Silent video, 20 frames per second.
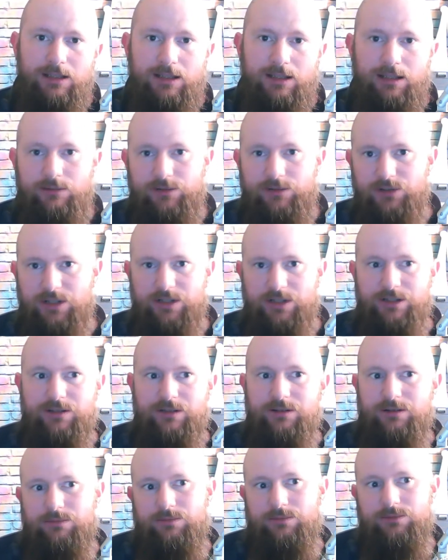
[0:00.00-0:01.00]
which
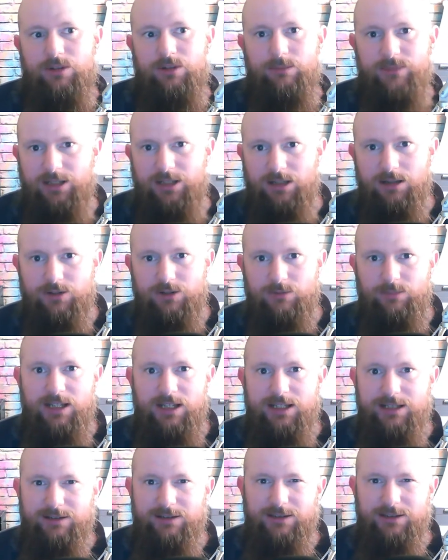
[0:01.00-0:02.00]
is something I'll
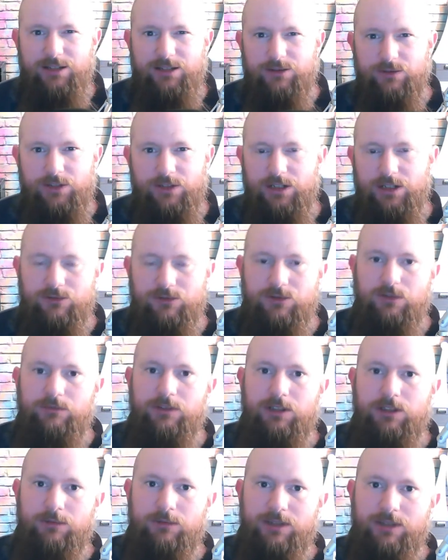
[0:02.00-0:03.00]
explain in later videos, not
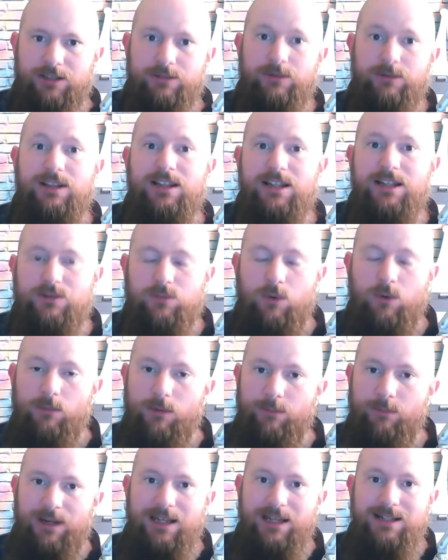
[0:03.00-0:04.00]
really going into in this one.
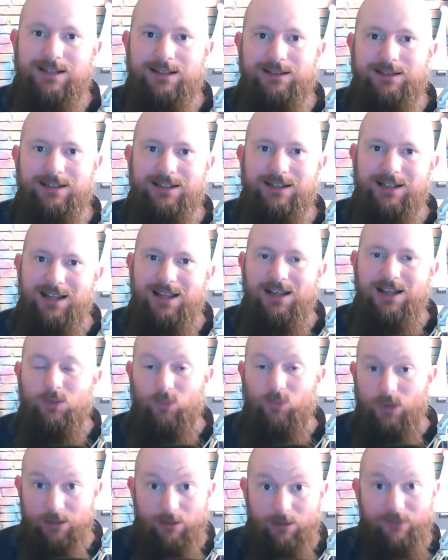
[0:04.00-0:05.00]
But basically,
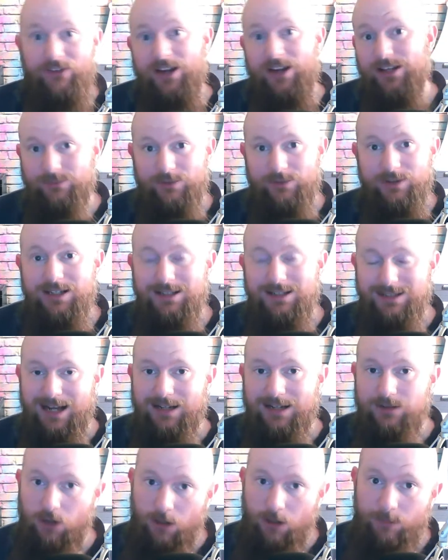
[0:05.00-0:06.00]
we were faced with the
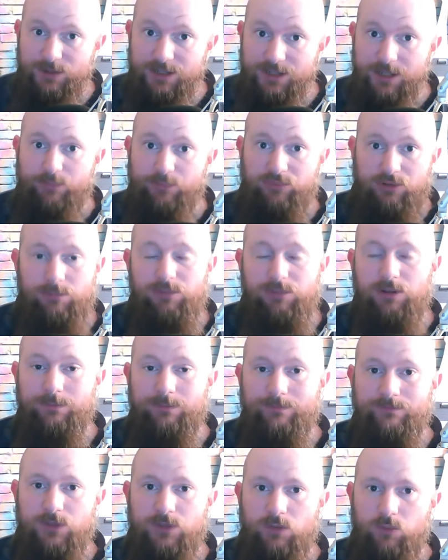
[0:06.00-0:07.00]
exact opposite
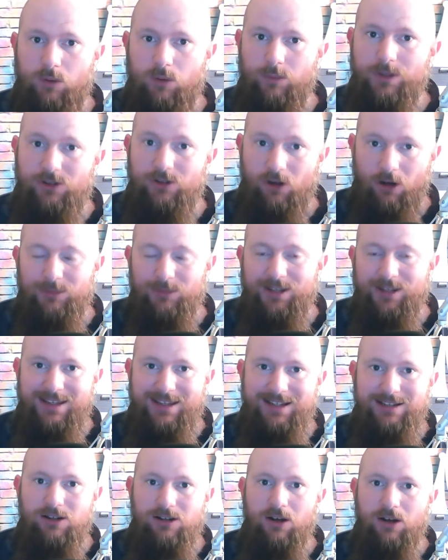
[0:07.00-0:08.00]
problem to what we normally
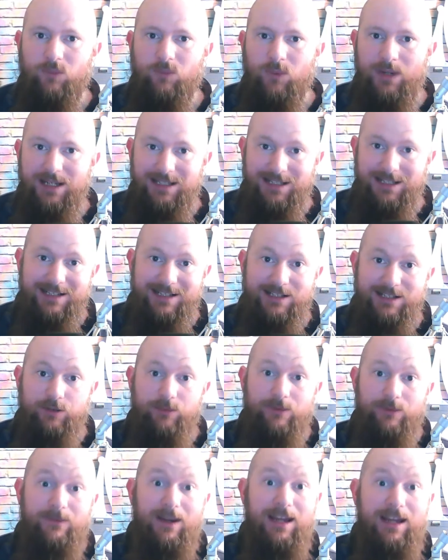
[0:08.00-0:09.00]
think of. We needed
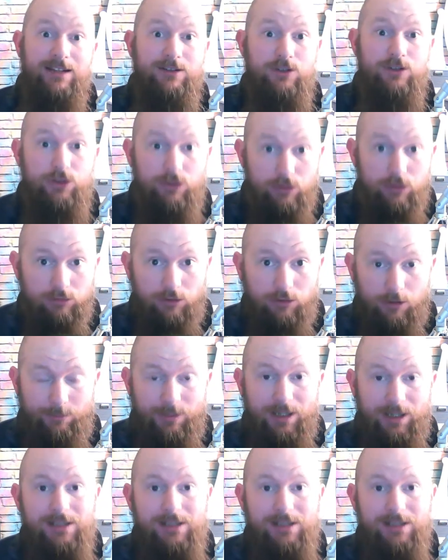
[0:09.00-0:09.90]
to invade Europe,